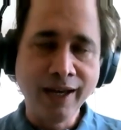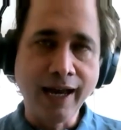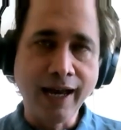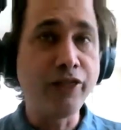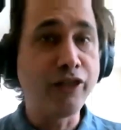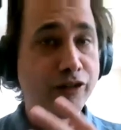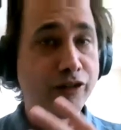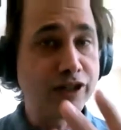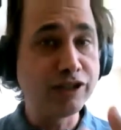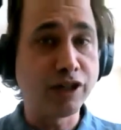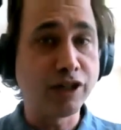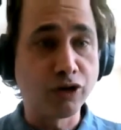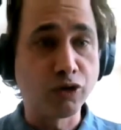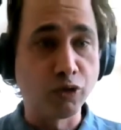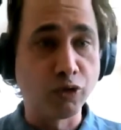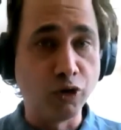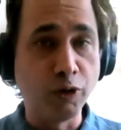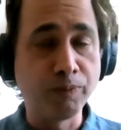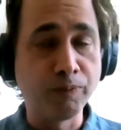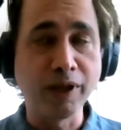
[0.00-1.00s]
And is mm-hmm. a
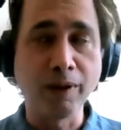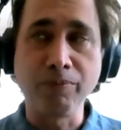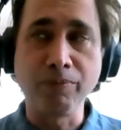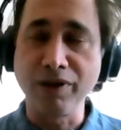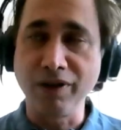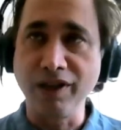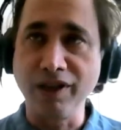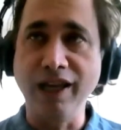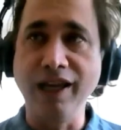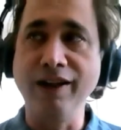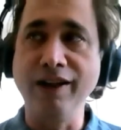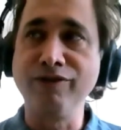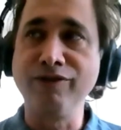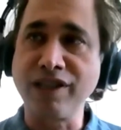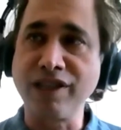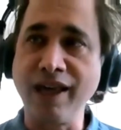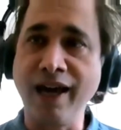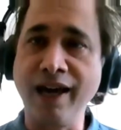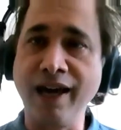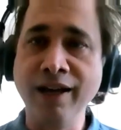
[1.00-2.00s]
group that believes
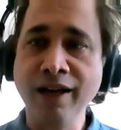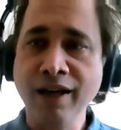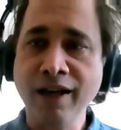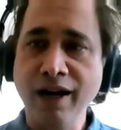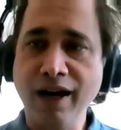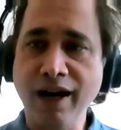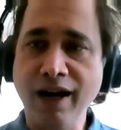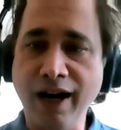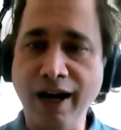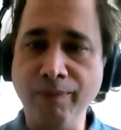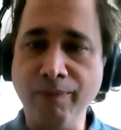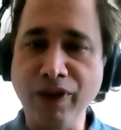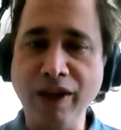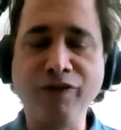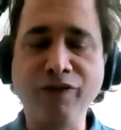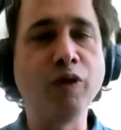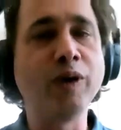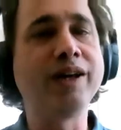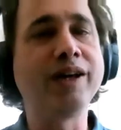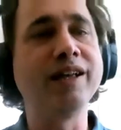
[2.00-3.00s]
that um,
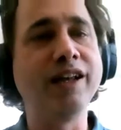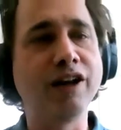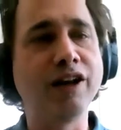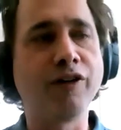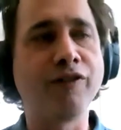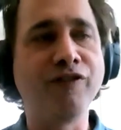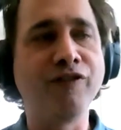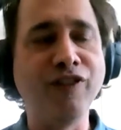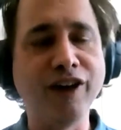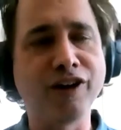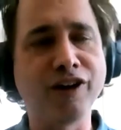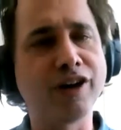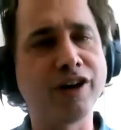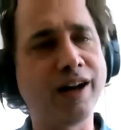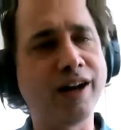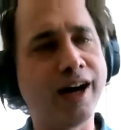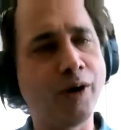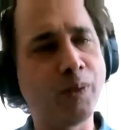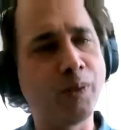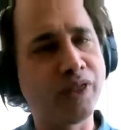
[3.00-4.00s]
if we can interfere
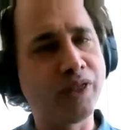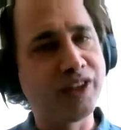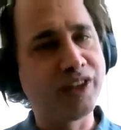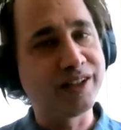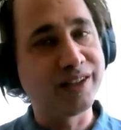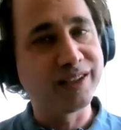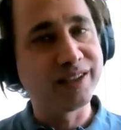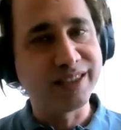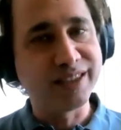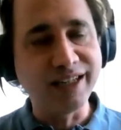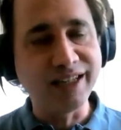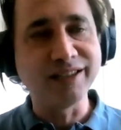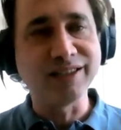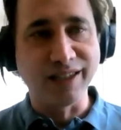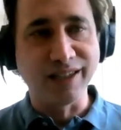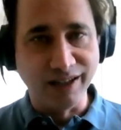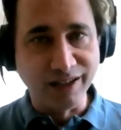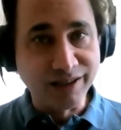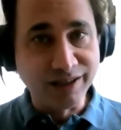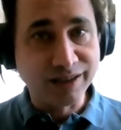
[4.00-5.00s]
not with the
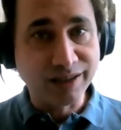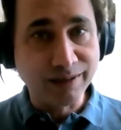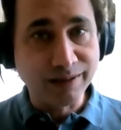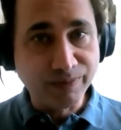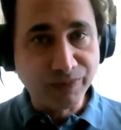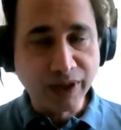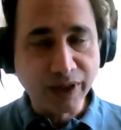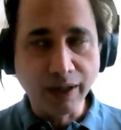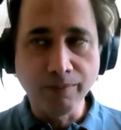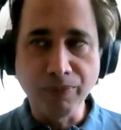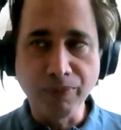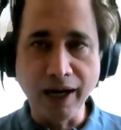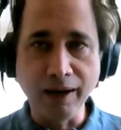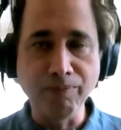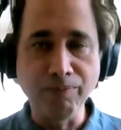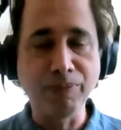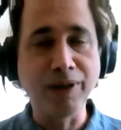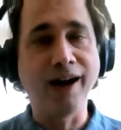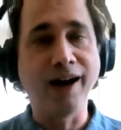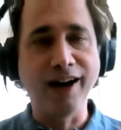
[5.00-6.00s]
diseases,
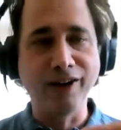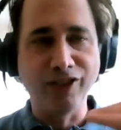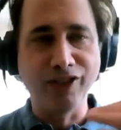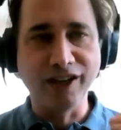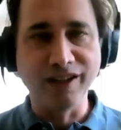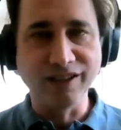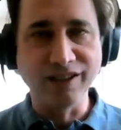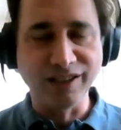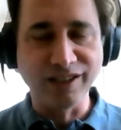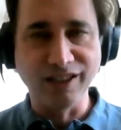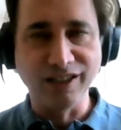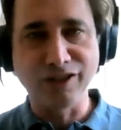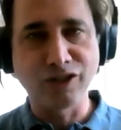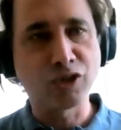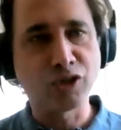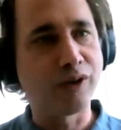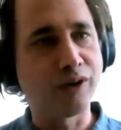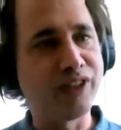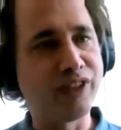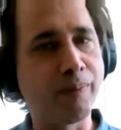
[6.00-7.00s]
but behind the
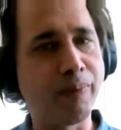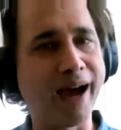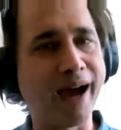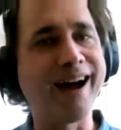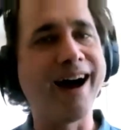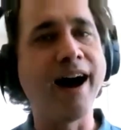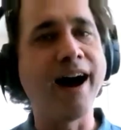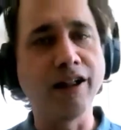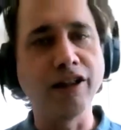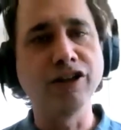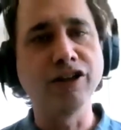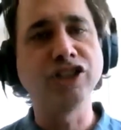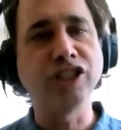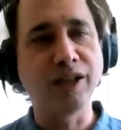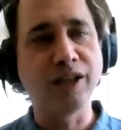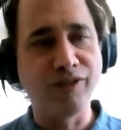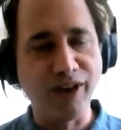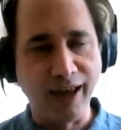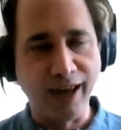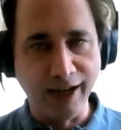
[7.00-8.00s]
diseases or the
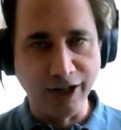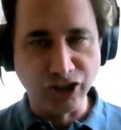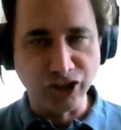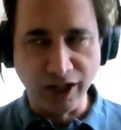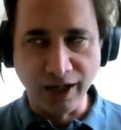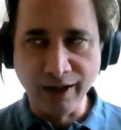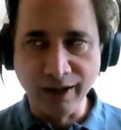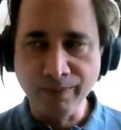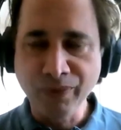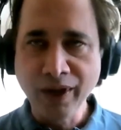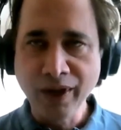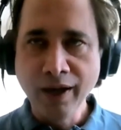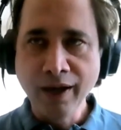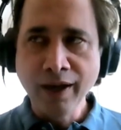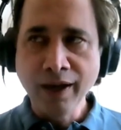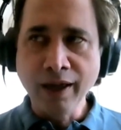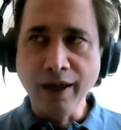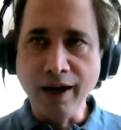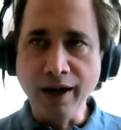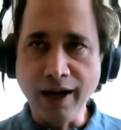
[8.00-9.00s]
biology of aging.
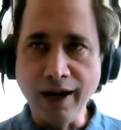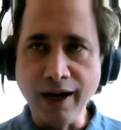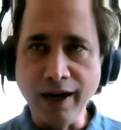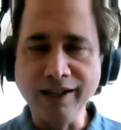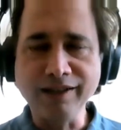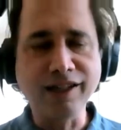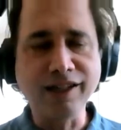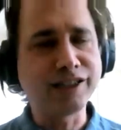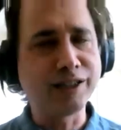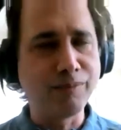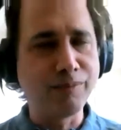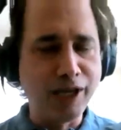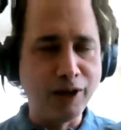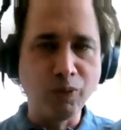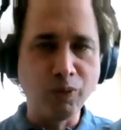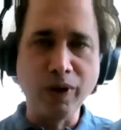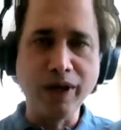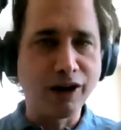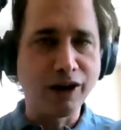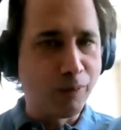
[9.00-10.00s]
Uh, it doesn't mean
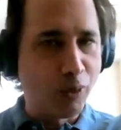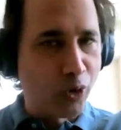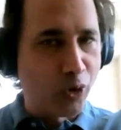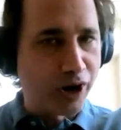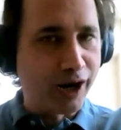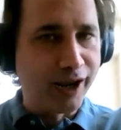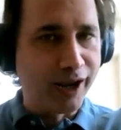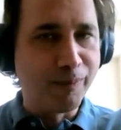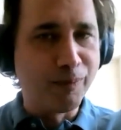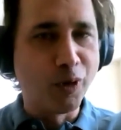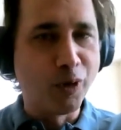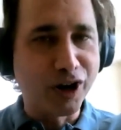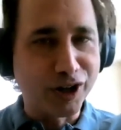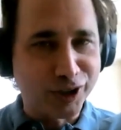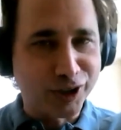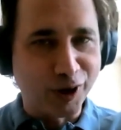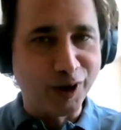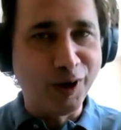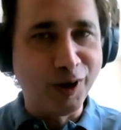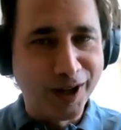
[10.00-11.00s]
we are more
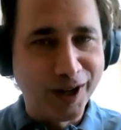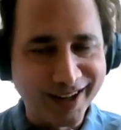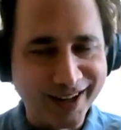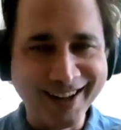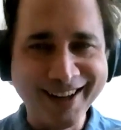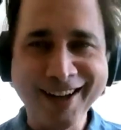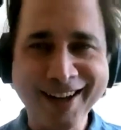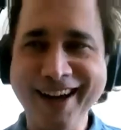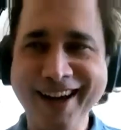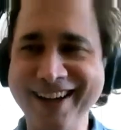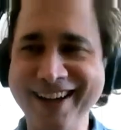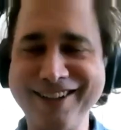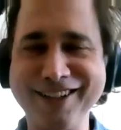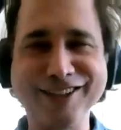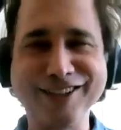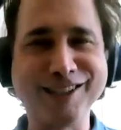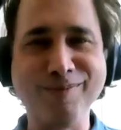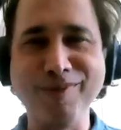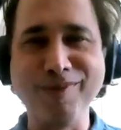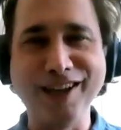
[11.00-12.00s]
immortal. Uh, it
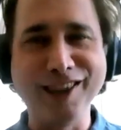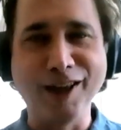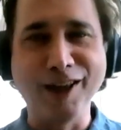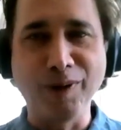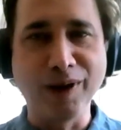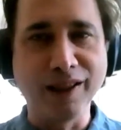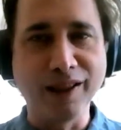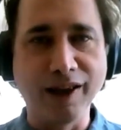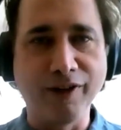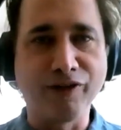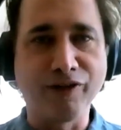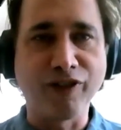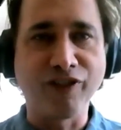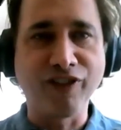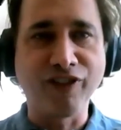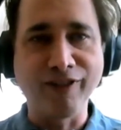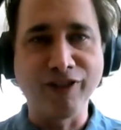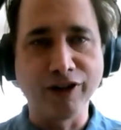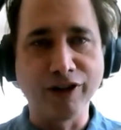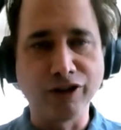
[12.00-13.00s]
doesn't mean that we live for
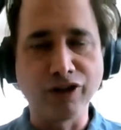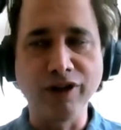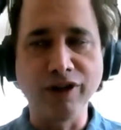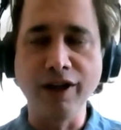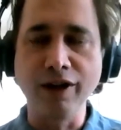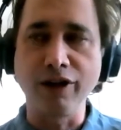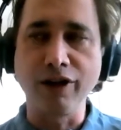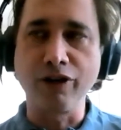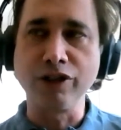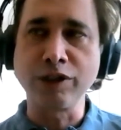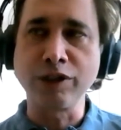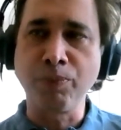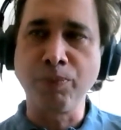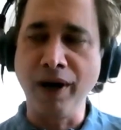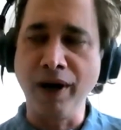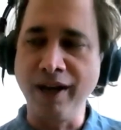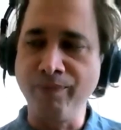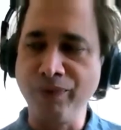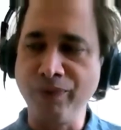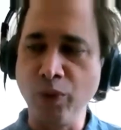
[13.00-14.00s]
500 years,
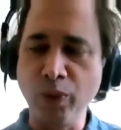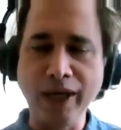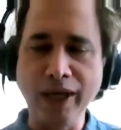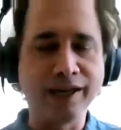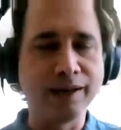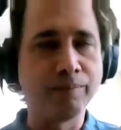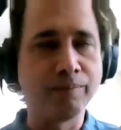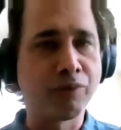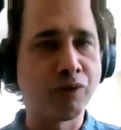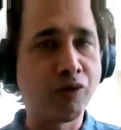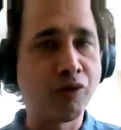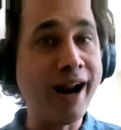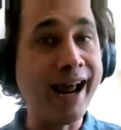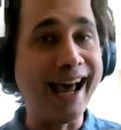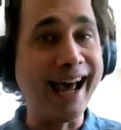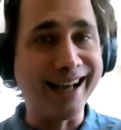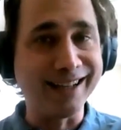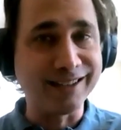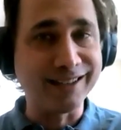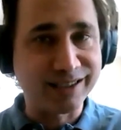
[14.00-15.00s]
but we
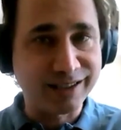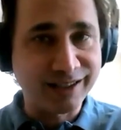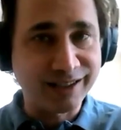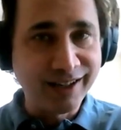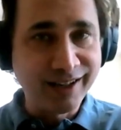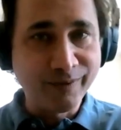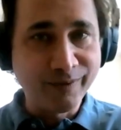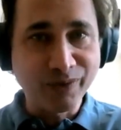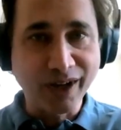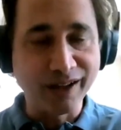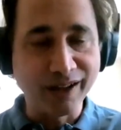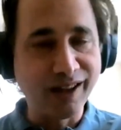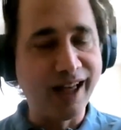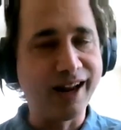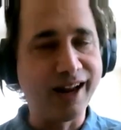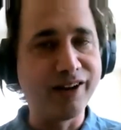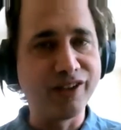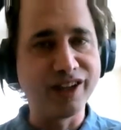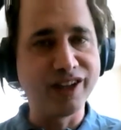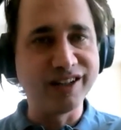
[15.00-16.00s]
compress a
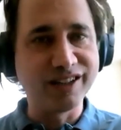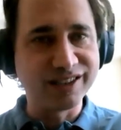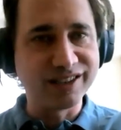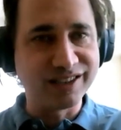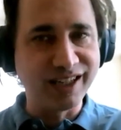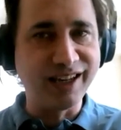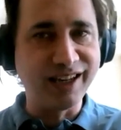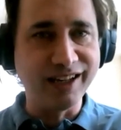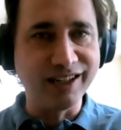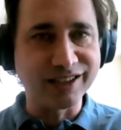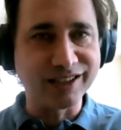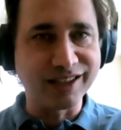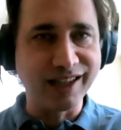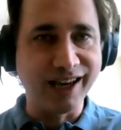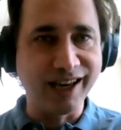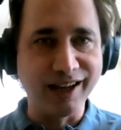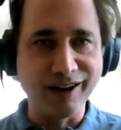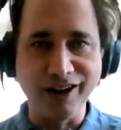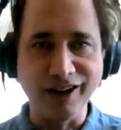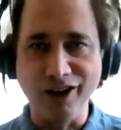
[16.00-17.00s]
lot of the disease
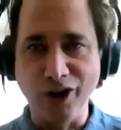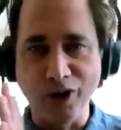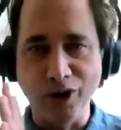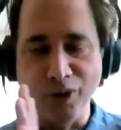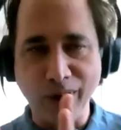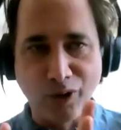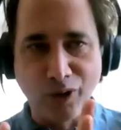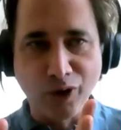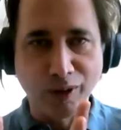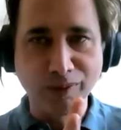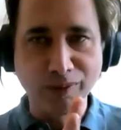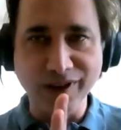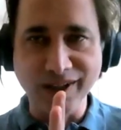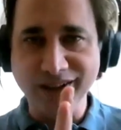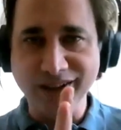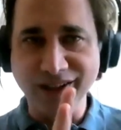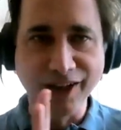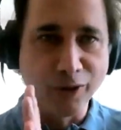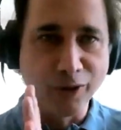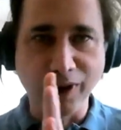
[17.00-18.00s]
that you know we normally
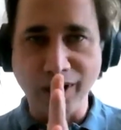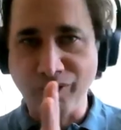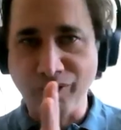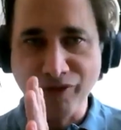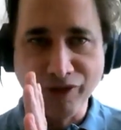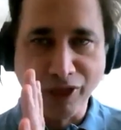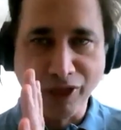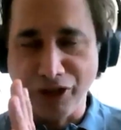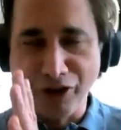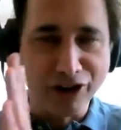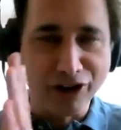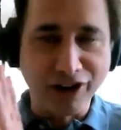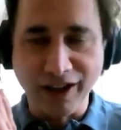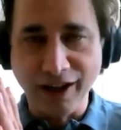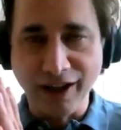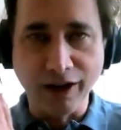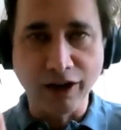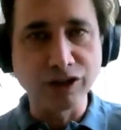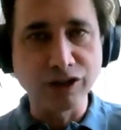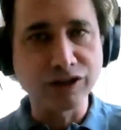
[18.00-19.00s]
deal with for 30
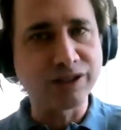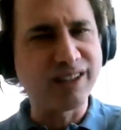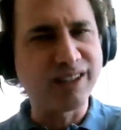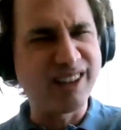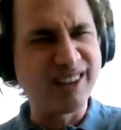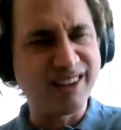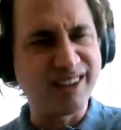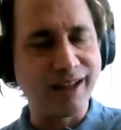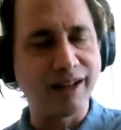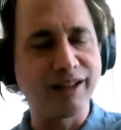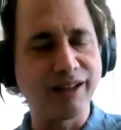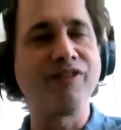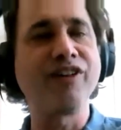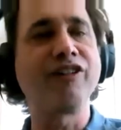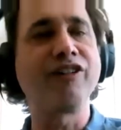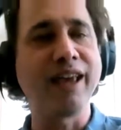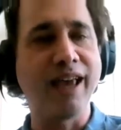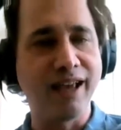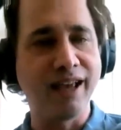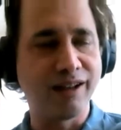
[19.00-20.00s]
years to, to the
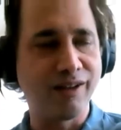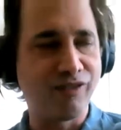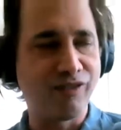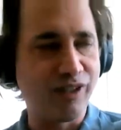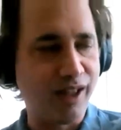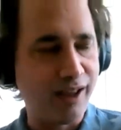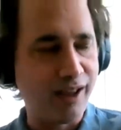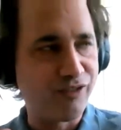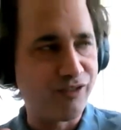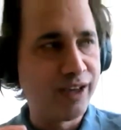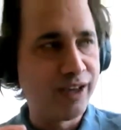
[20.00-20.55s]
very end of life